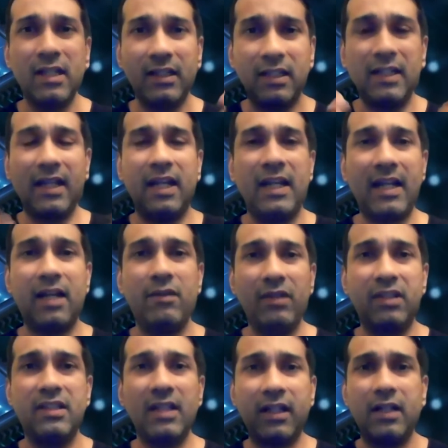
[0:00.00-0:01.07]
the data
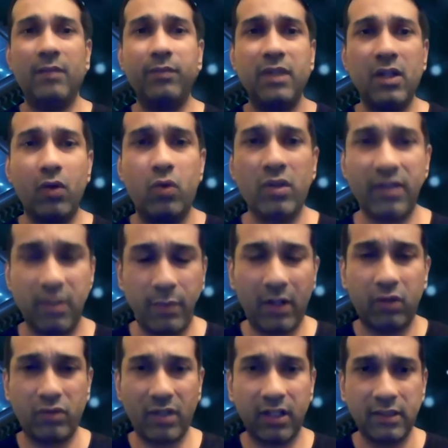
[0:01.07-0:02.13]
which the company holds
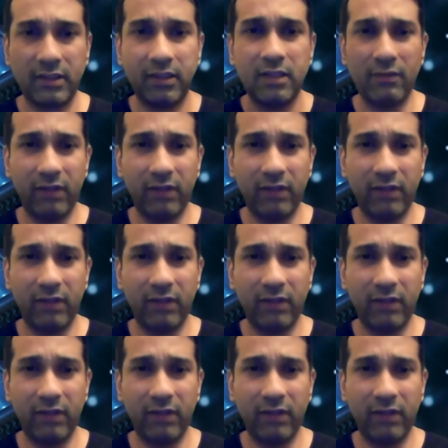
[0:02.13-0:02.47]
about us.